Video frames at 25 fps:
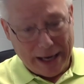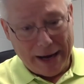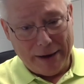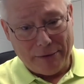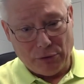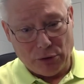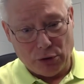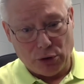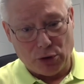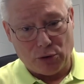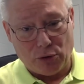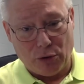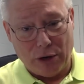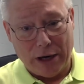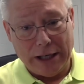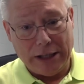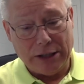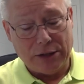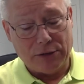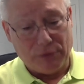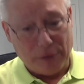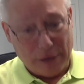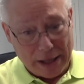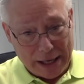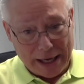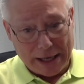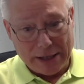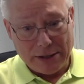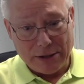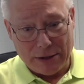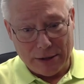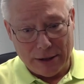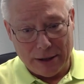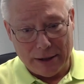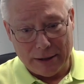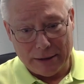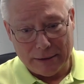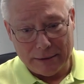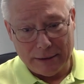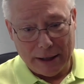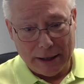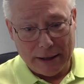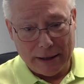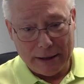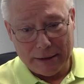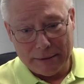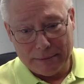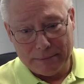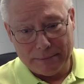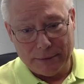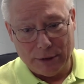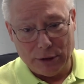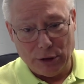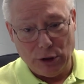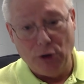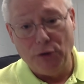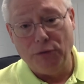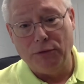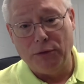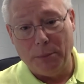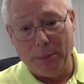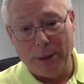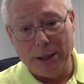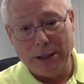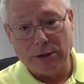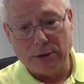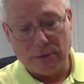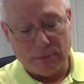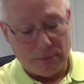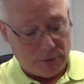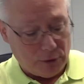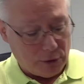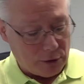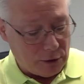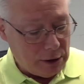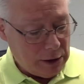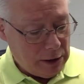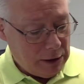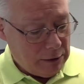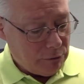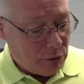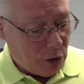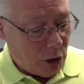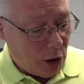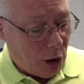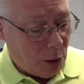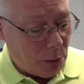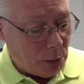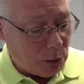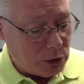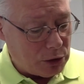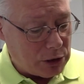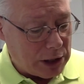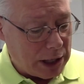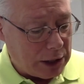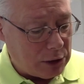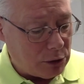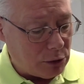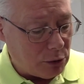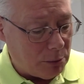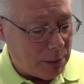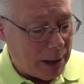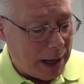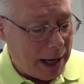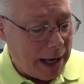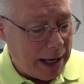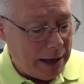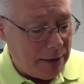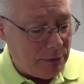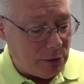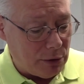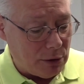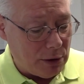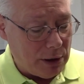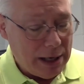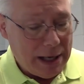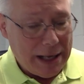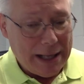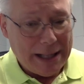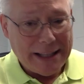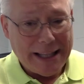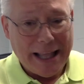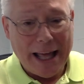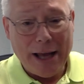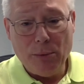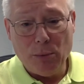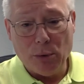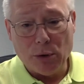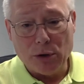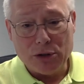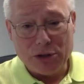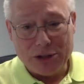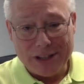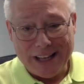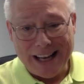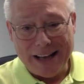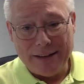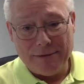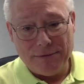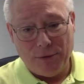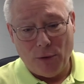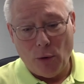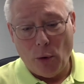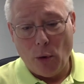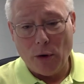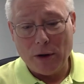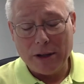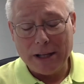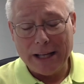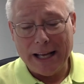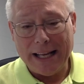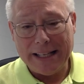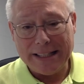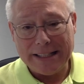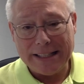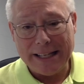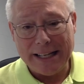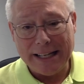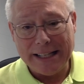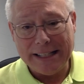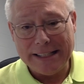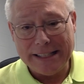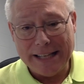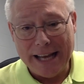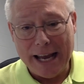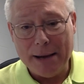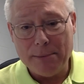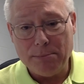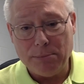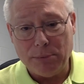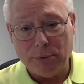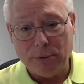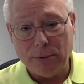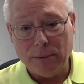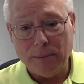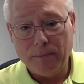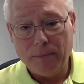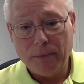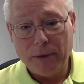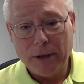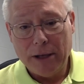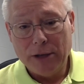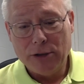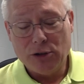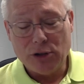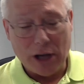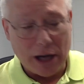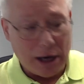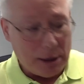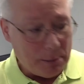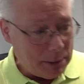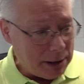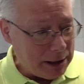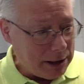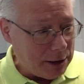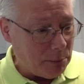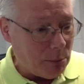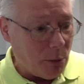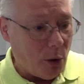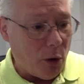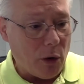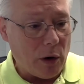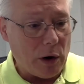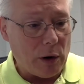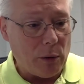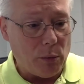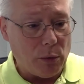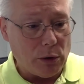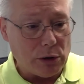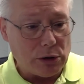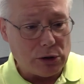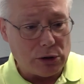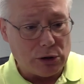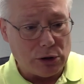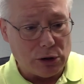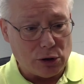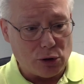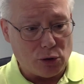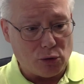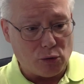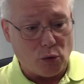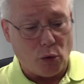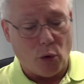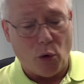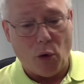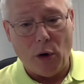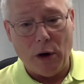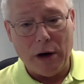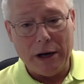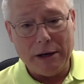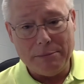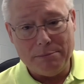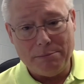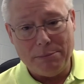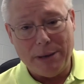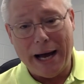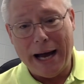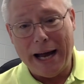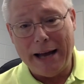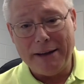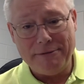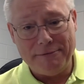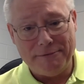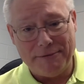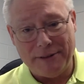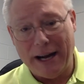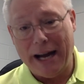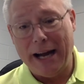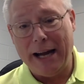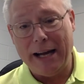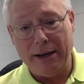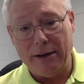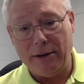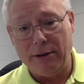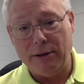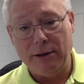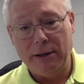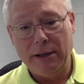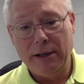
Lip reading: after strange flesh, the euphemism for homosexual behavior, they were set forth as an example. Sodom and Gomorrah was destroyed by fire.